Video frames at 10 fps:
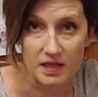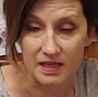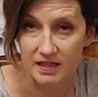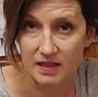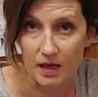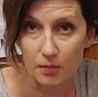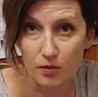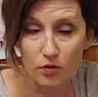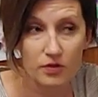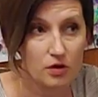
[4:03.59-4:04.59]
an
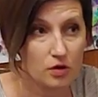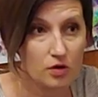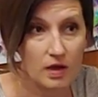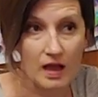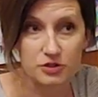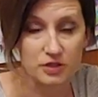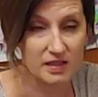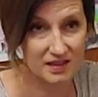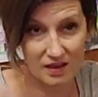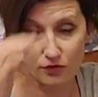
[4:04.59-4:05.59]
example, there are
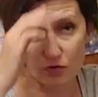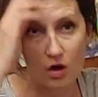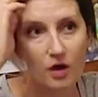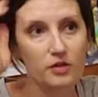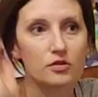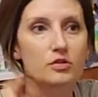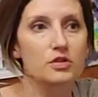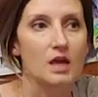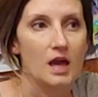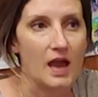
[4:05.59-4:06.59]
actually several
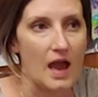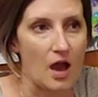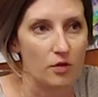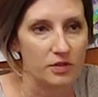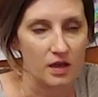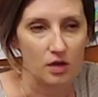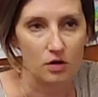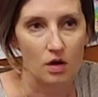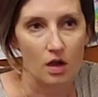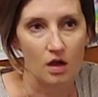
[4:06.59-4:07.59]
others out there.